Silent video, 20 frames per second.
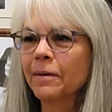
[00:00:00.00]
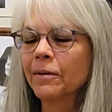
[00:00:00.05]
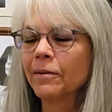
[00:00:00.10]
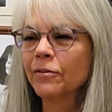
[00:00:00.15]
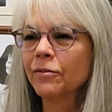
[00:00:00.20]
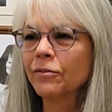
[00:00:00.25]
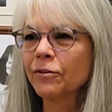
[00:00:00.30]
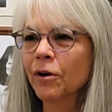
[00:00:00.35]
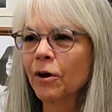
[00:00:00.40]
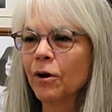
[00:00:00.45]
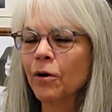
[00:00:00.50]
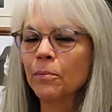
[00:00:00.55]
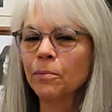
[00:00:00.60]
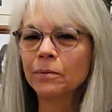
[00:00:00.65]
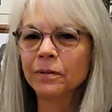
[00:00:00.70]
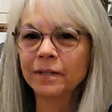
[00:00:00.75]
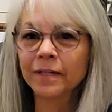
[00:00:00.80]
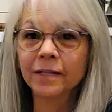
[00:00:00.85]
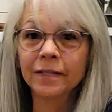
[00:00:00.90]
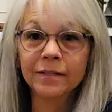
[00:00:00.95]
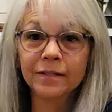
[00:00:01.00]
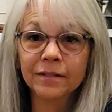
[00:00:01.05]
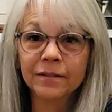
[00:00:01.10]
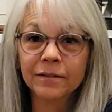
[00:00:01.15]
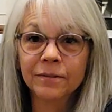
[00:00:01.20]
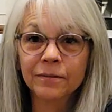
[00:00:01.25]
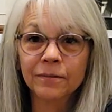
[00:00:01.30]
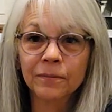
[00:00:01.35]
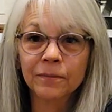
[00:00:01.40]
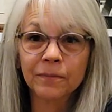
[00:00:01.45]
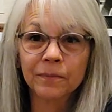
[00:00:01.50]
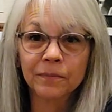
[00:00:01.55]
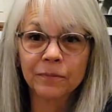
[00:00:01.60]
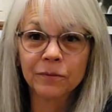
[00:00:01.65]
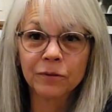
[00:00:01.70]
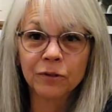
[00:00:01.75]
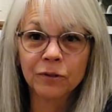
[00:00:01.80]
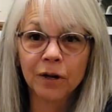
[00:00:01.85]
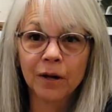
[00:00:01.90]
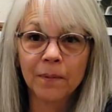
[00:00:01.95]
So please
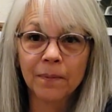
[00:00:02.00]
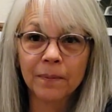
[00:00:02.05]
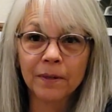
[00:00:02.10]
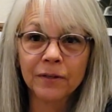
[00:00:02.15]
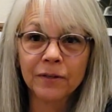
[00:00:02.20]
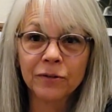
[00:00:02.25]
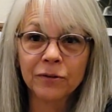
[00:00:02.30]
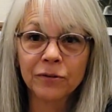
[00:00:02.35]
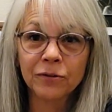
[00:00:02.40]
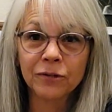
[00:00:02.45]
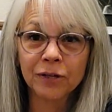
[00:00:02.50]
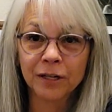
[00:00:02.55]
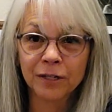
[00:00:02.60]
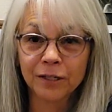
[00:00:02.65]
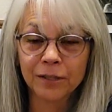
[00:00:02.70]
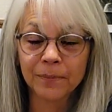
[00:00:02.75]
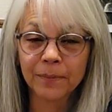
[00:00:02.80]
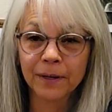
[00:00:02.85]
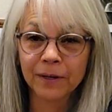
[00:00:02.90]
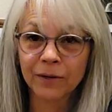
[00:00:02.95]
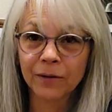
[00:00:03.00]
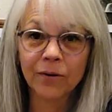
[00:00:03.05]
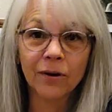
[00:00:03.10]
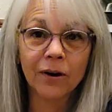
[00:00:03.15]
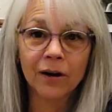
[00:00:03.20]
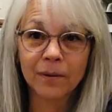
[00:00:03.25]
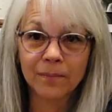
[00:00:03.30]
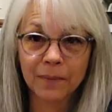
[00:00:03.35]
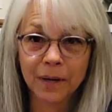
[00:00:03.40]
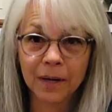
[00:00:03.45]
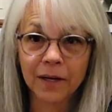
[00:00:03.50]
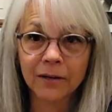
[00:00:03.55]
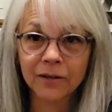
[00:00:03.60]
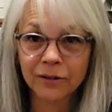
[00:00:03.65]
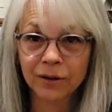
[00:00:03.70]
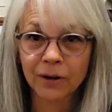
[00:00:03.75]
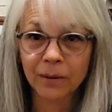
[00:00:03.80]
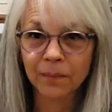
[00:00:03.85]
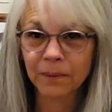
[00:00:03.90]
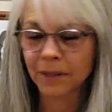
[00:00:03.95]
do not be too judgmental on my
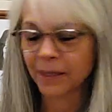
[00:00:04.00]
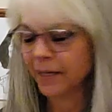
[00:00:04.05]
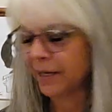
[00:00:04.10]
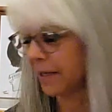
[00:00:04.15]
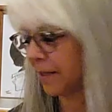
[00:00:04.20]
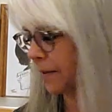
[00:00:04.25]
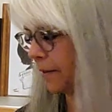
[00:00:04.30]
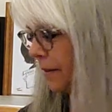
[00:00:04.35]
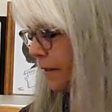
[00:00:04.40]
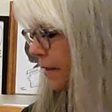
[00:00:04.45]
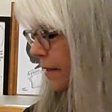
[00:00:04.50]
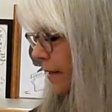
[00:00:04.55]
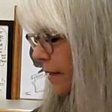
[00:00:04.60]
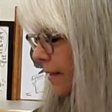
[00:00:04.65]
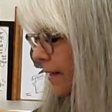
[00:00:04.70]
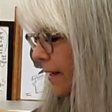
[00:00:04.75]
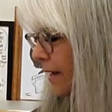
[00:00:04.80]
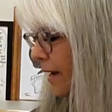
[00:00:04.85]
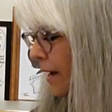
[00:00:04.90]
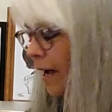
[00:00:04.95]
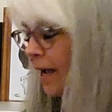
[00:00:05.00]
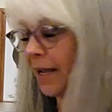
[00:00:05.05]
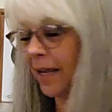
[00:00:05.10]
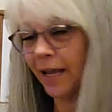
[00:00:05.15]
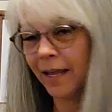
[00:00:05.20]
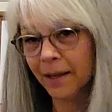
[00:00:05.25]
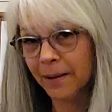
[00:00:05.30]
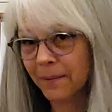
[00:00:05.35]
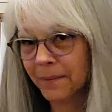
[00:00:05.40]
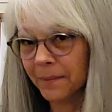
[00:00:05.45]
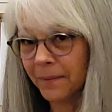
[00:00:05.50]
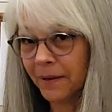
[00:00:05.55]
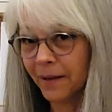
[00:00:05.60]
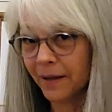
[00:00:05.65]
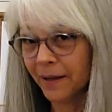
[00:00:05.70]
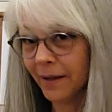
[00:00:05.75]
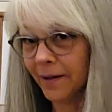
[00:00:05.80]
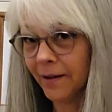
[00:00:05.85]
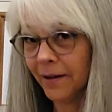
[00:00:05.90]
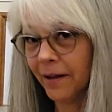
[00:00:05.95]
guitar playing. I am
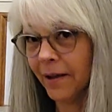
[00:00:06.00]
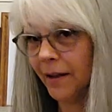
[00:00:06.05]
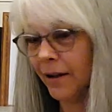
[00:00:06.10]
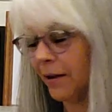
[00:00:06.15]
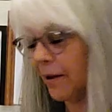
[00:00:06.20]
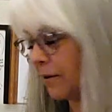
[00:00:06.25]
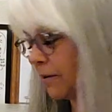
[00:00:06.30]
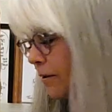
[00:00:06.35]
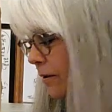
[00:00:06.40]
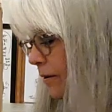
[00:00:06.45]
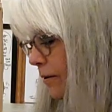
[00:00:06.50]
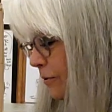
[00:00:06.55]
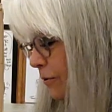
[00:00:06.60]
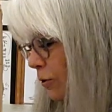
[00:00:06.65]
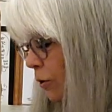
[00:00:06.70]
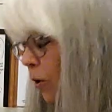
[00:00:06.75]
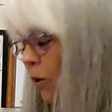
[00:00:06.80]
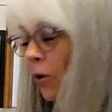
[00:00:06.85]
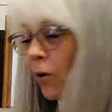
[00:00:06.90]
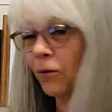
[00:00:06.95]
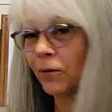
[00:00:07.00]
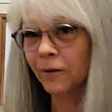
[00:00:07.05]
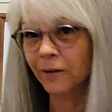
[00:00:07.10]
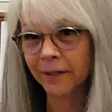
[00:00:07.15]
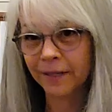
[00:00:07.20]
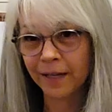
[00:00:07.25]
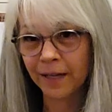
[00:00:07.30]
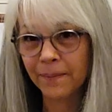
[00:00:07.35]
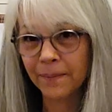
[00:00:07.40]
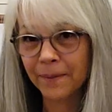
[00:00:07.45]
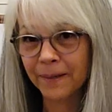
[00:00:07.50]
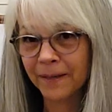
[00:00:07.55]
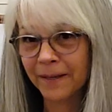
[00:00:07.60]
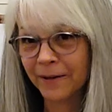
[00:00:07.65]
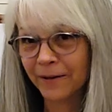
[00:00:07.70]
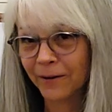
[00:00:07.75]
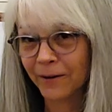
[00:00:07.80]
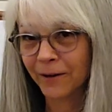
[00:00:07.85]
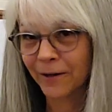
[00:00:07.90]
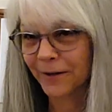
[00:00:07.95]
totally a
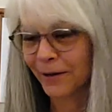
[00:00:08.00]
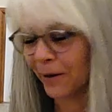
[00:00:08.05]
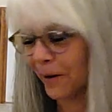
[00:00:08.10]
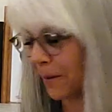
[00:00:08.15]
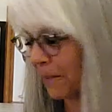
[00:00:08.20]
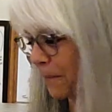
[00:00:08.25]
beginner guitar